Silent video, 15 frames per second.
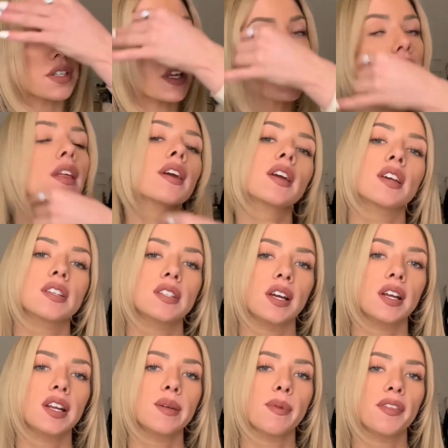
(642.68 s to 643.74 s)
to get like
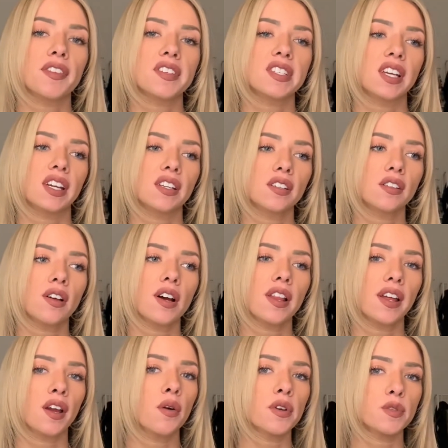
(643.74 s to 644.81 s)
anxiety about the sand a lot,
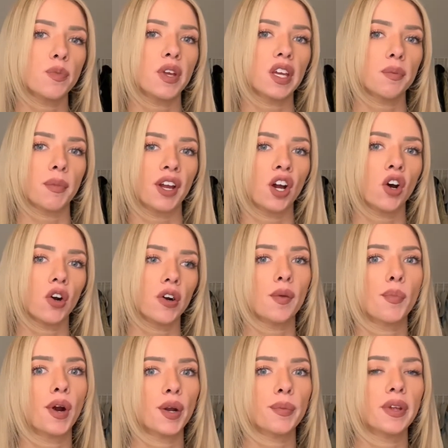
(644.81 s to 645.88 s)
like always being in my car,
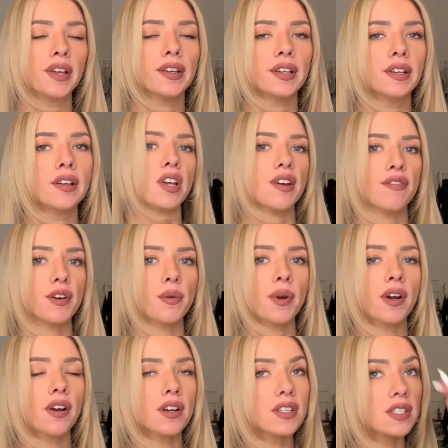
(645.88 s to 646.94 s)
apartment, and
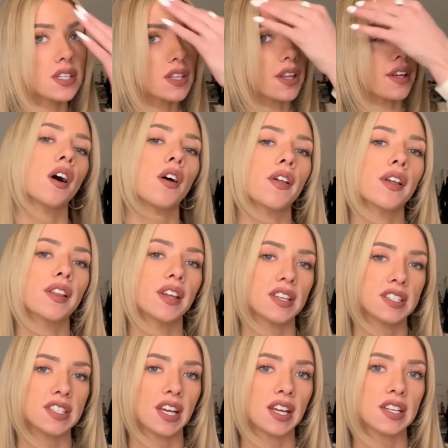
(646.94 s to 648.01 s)
everywhere honestly. Like call it like
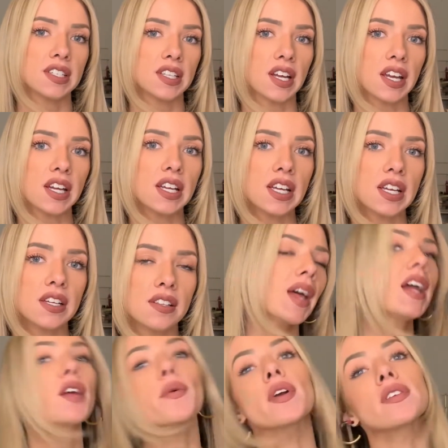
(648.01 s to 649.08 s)
sand-anxiety.
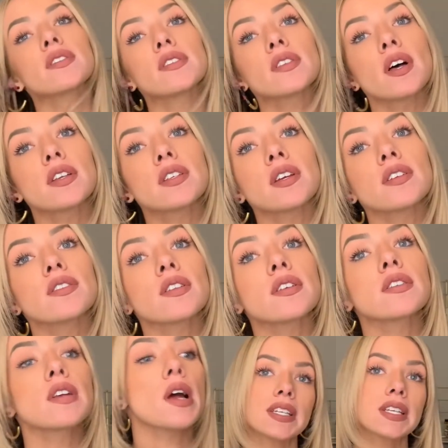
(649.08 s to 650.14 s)
Anyways, Los
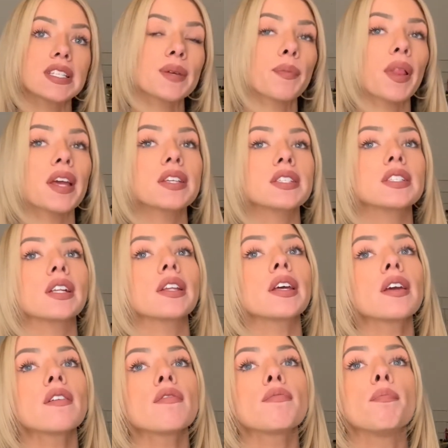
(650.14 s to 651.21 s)
Angeles, decent place to
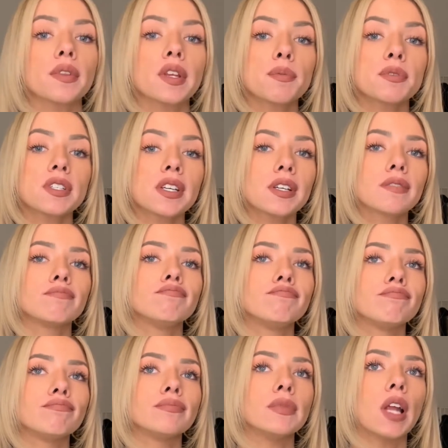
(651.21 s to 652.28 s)
live. Lipstick,
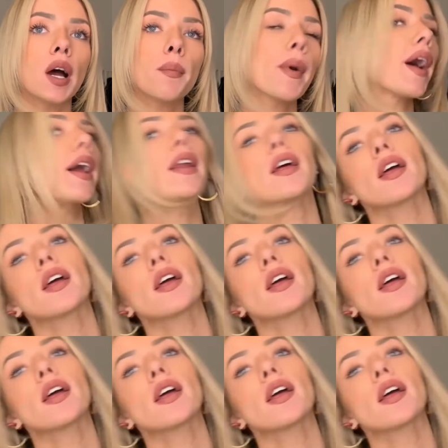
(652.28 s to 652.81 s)
not bad.